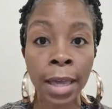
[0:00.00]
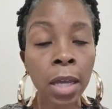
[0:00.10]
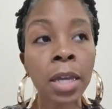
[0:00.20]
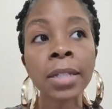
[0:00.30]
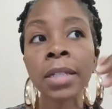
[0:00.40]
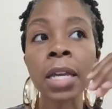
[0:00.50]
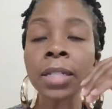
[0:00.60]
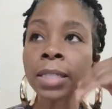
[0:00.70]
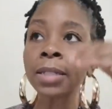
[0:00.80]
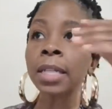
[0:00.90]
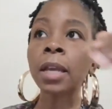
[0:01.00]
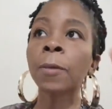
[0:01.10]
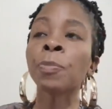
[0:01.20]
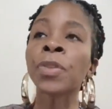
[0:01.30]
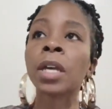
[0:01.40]
Is is
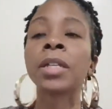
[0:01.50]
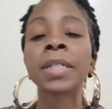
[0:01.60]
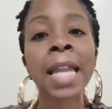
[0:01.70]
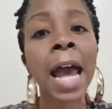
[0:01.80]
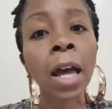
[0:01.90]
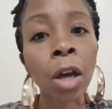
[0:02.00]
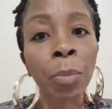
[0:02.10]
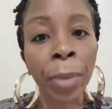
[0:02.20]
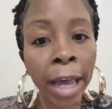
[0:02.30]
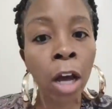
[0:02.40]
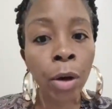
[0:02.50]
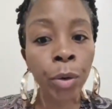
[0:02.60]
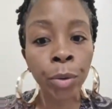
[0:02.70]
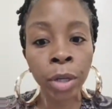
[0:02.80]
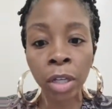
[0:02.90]
see, it's not
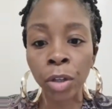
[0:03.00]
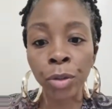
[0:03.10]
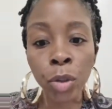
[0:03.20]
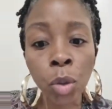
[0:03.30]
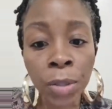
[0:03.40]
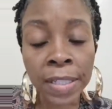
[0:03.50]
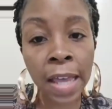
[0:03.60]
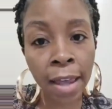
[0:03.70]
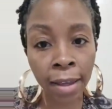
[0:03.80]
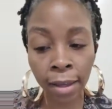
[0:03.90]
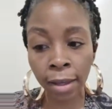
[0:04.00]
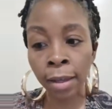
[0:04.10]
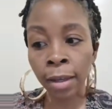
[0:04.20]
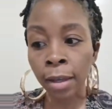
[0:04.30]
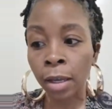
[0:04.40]
about you
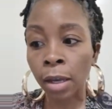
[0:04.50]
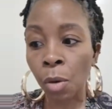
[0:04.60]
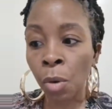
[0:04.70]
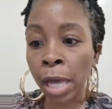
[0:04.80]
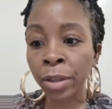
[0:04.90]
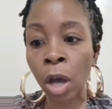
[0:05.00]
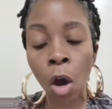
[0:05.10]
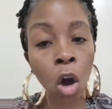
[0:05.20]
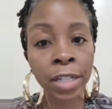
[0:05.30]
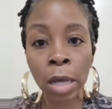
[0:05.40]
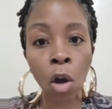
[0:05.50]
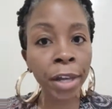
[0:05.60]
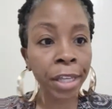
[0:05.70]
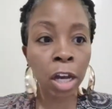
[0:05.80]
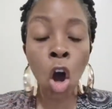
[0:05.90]
saying or, or
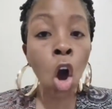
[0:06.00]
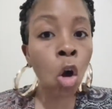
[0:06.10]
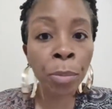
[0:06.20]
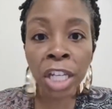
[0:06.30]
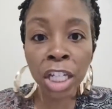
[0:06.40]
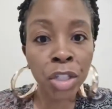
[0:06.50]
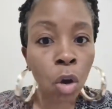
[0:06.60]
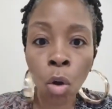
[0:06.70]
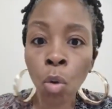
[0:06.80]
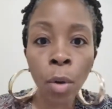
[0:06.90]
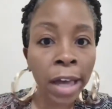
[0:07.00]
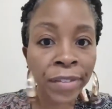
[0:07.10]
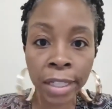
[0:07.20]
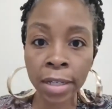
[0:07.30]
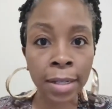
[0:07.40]
your homies or whoever
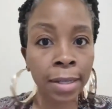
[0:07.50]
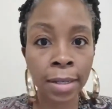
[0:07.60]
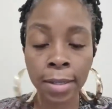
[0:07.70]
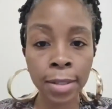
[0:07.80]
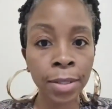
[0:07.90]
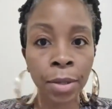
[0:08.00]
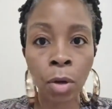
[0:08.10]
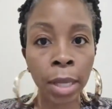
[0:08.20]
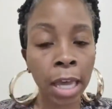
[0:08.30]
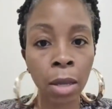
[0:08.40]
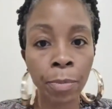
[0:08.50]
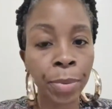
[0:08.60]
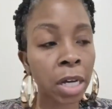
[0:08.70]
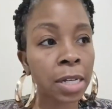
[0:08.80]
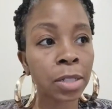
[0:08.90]
it is, okay?
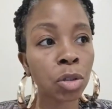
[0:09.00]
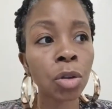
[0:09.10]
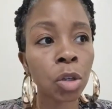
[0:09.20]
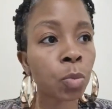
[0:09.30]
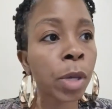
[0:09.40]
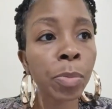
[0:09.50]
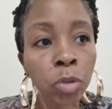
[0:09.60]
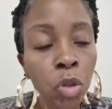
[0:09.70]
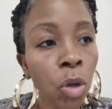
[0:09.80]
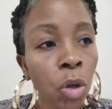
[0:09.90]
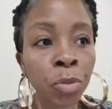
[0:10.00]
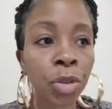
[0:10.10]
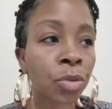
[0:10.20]
Because, you know, people talk,